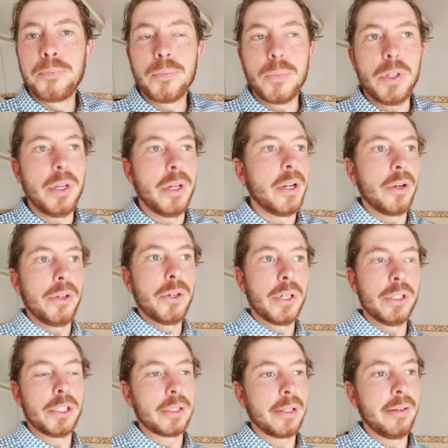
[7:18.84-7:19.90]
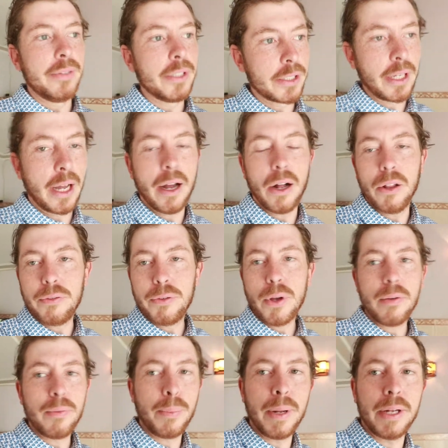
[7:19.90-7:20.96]
You know, you can just live in style. If you
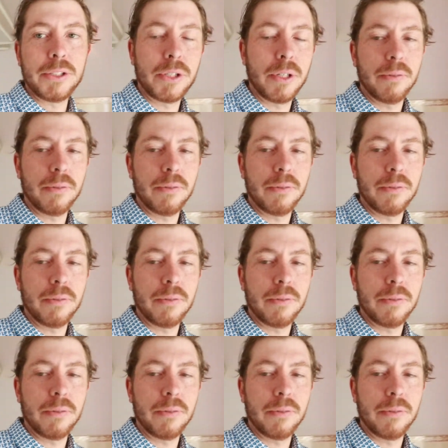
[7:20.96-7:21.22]
have a pension